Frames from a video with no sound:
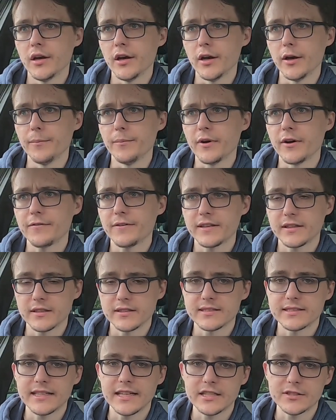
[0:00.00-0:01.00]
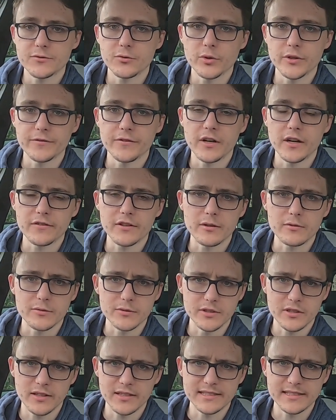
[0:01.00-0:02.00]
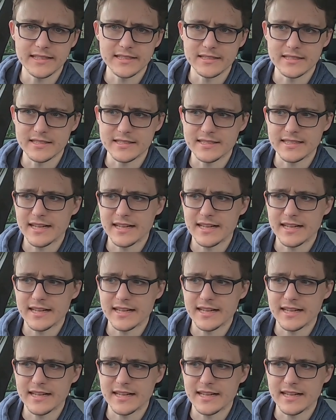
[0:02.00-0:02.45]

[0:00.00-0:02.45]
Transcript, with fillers: I think the CS45 comes with 19s as